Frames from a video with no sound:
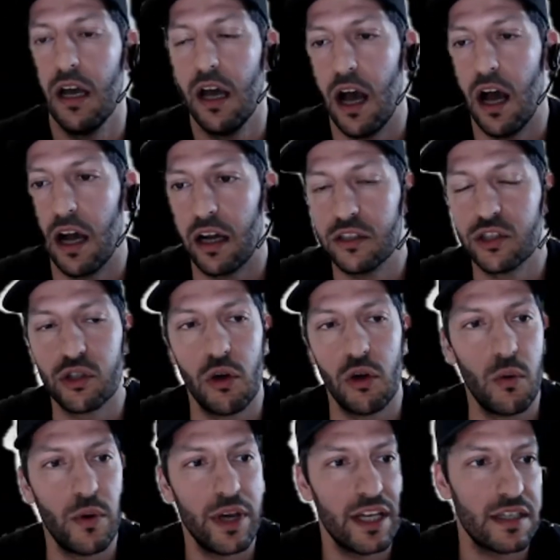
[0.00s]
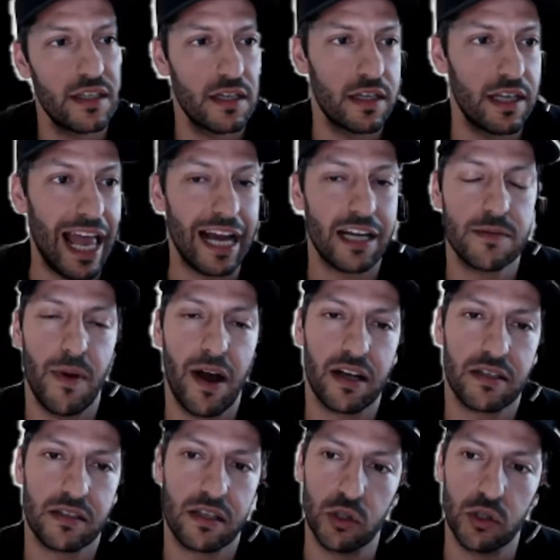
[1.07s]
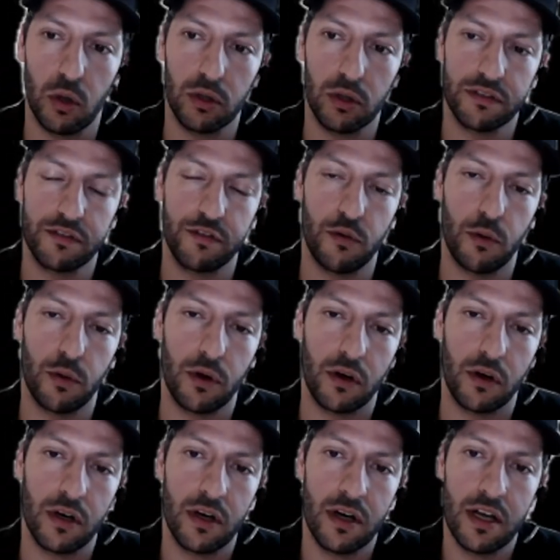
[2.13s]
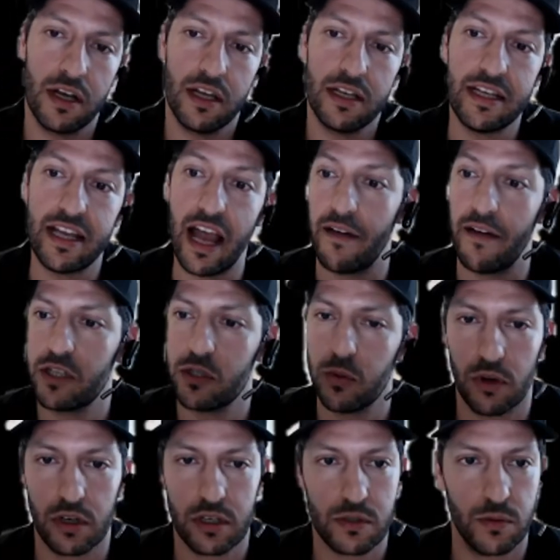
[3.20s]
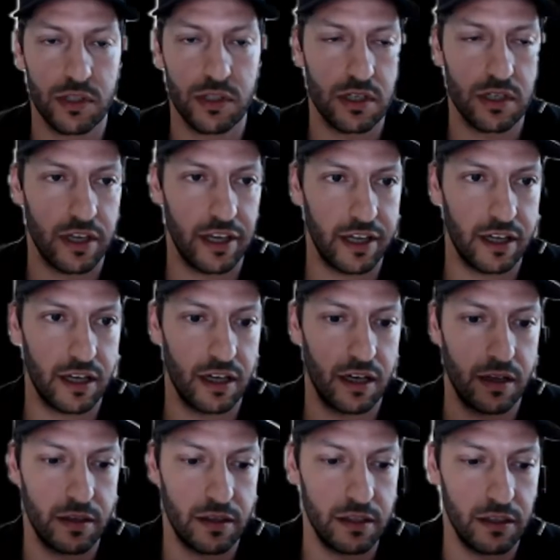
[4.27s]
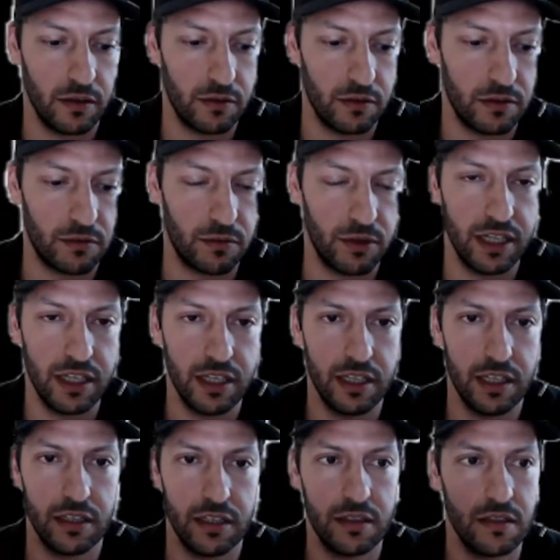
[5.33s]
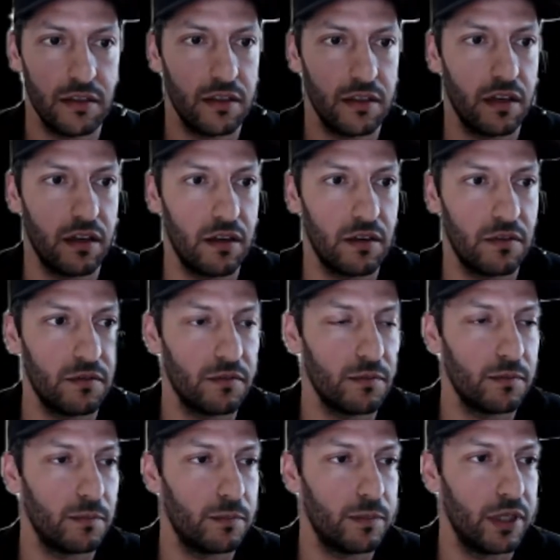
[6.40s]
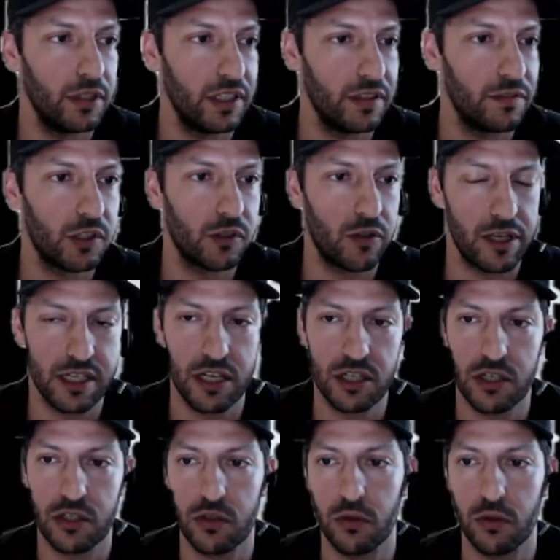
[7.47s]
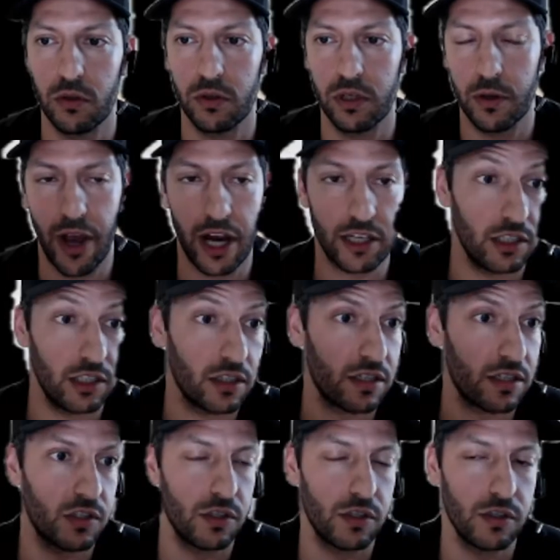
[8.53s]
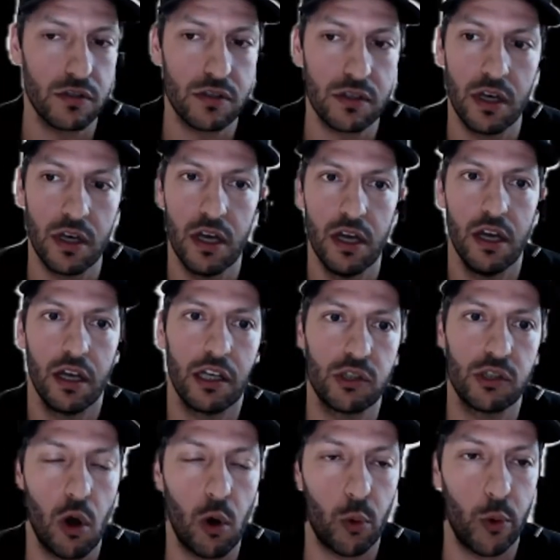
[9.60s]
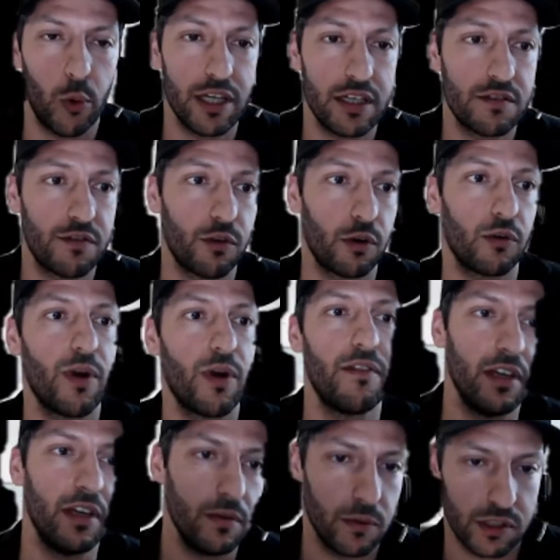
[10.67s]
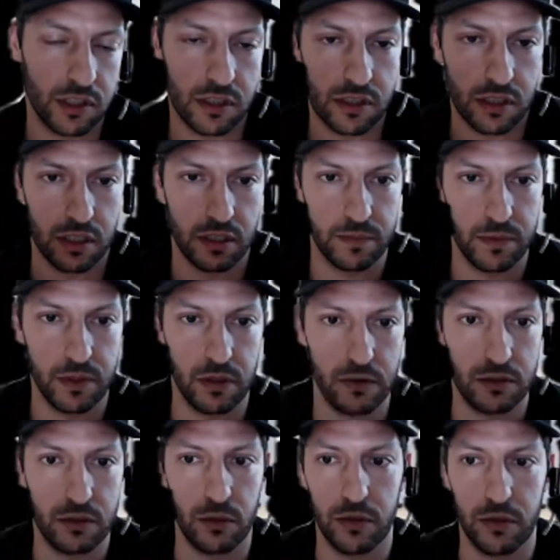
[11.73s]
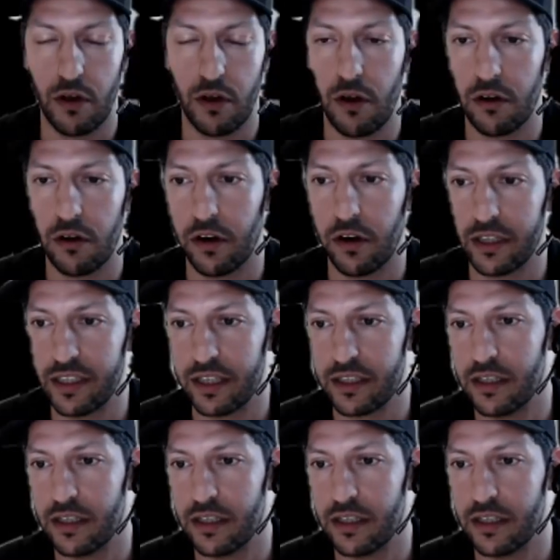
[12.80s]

Uh, Control Wiz is an Xbox controller for Navisworks, which is a uh, you know three D uh, building visualization tool. And we actually just introduced Control Wiz for Revit, which is a you know tool that architects